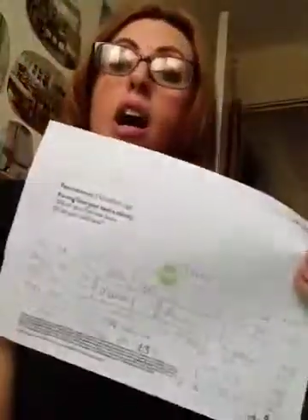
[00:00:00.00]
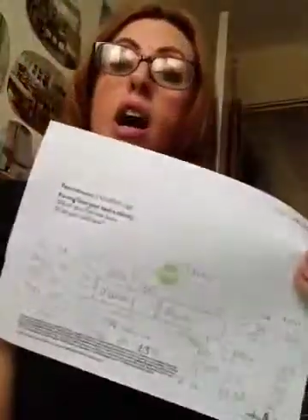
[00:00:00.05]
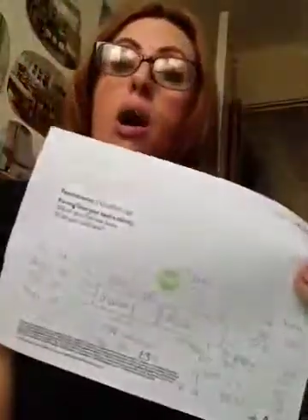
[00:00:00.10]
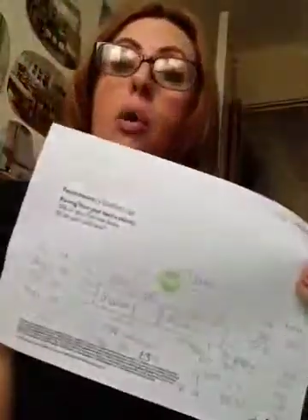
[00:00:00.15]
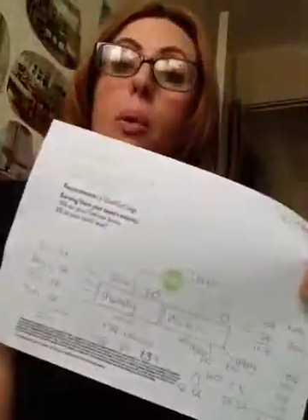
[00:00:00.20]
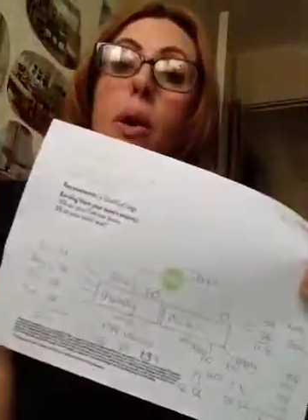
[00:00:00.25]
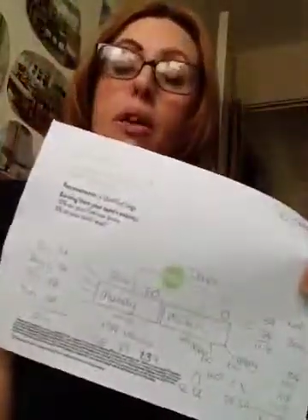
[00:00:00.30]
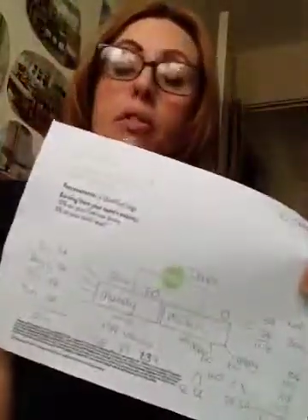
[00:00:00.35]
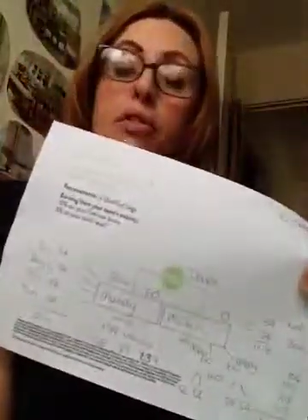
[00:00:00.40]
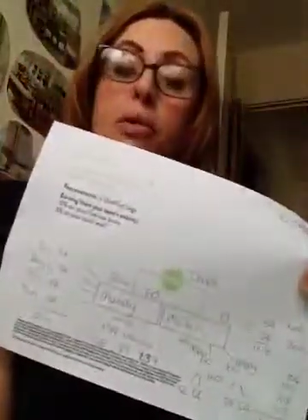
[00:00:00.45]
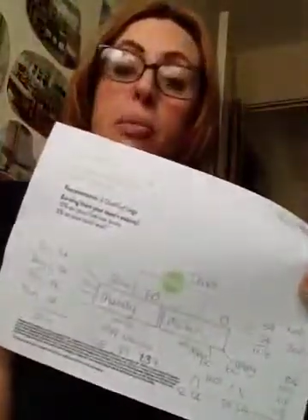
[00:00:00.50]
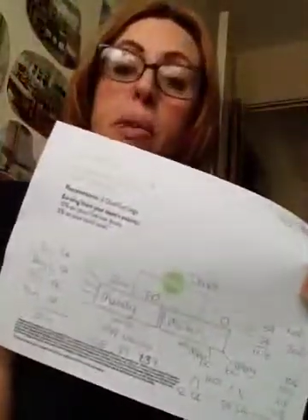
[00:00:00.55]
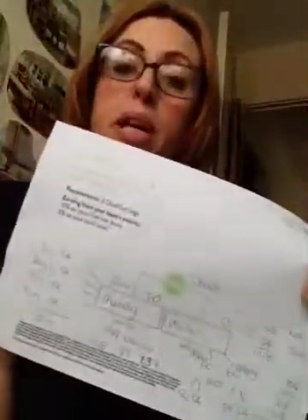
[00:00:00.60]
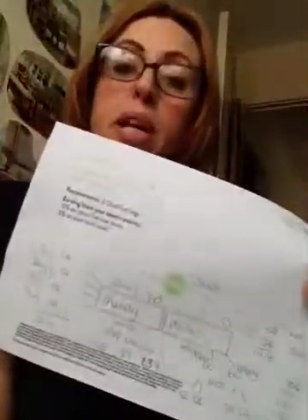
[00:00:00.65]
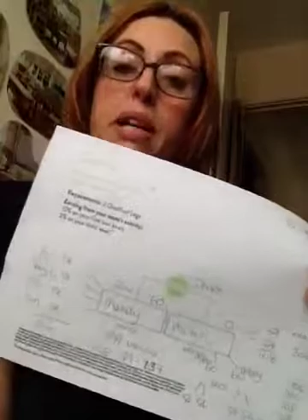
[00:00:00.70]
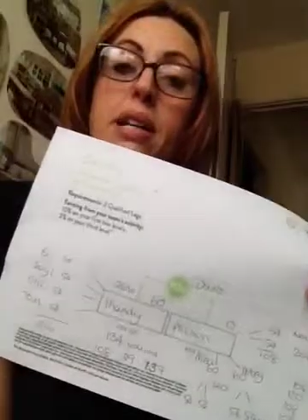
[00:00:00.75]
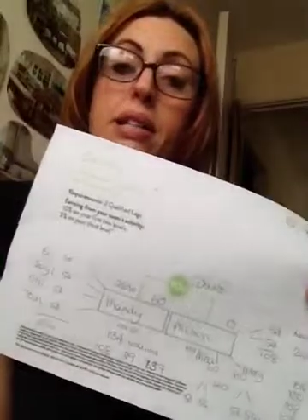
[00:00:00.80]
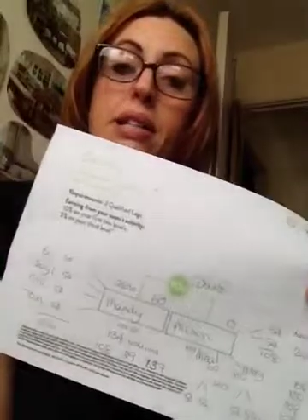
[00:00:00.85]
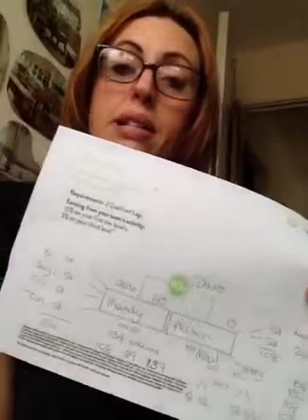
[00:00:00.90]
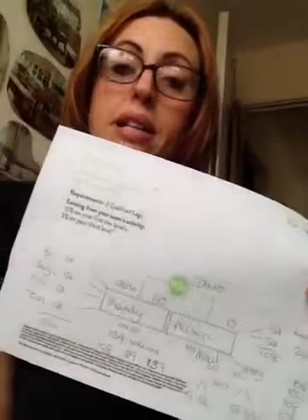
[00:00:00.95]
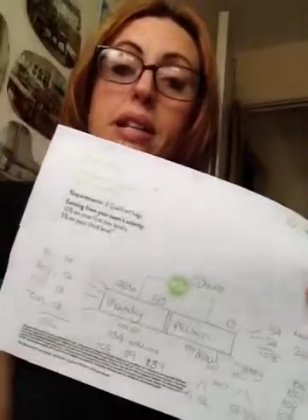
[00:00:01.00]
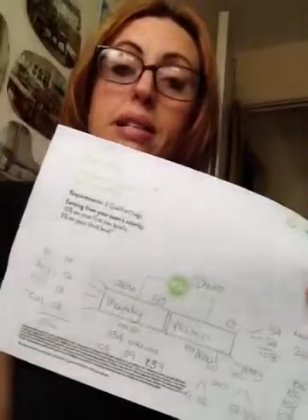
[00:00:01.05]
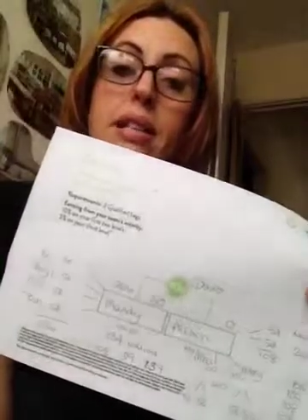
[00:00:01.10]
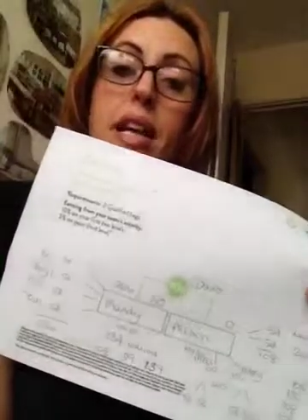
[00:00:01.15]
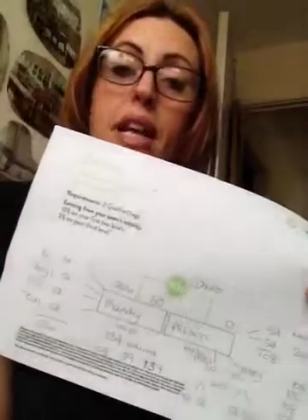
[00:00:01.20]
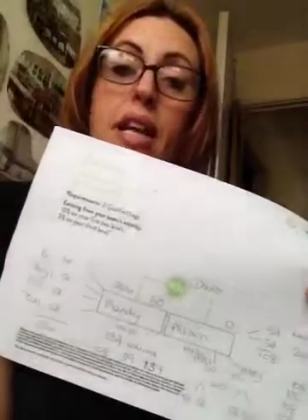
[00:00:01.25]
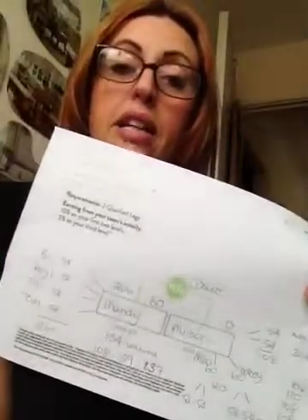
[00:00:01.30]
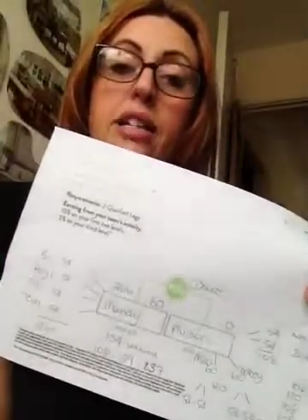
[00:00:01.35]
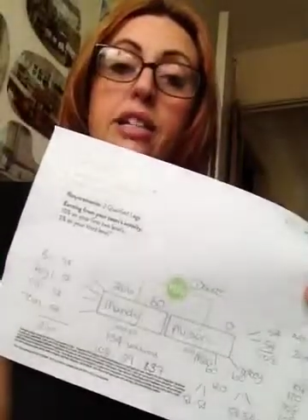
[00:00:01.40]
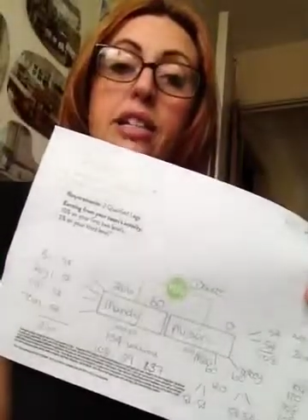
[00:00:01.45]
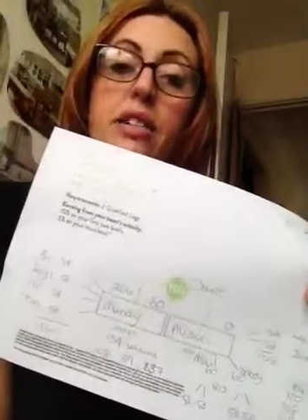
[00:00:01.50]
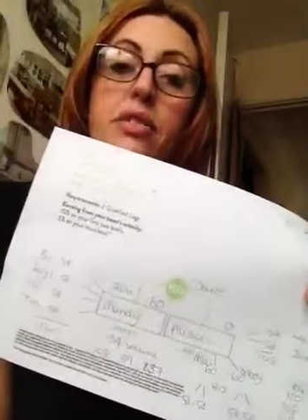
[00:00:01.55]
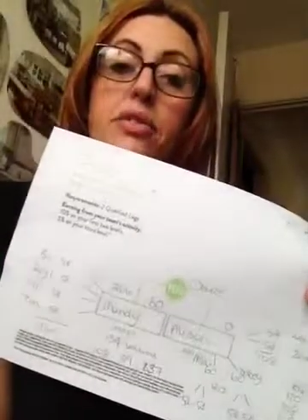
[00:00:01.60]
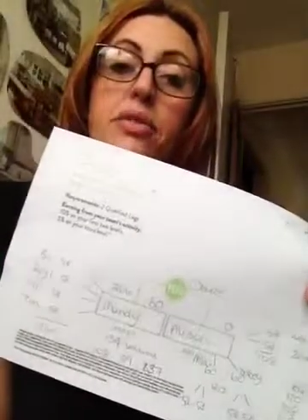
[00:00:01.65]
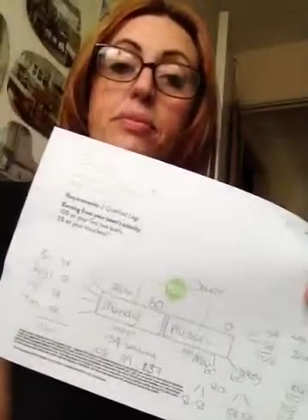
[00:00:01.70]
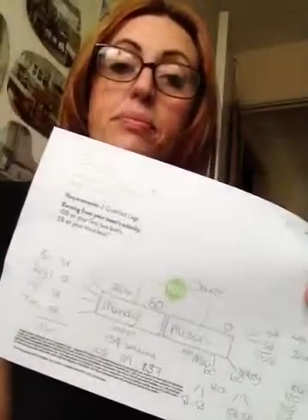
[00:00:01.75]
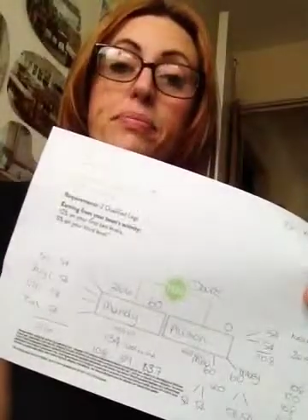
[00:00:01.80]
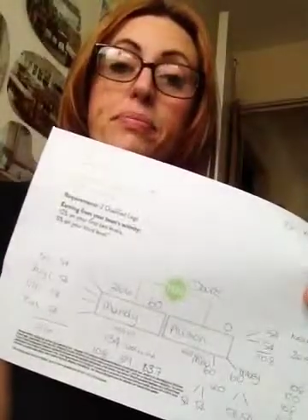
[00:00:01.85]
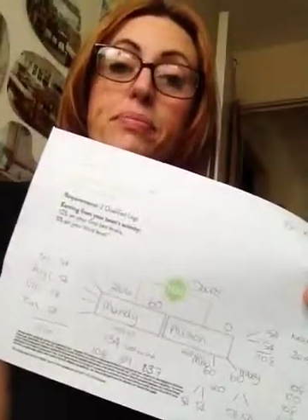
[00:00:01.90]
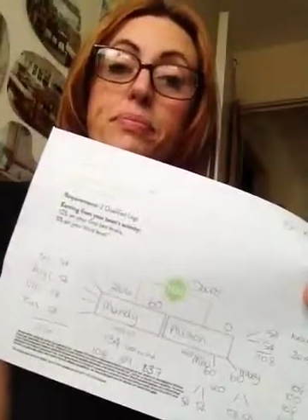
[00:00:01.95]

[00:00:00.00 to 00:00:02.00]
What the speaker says: away from hitting his executive.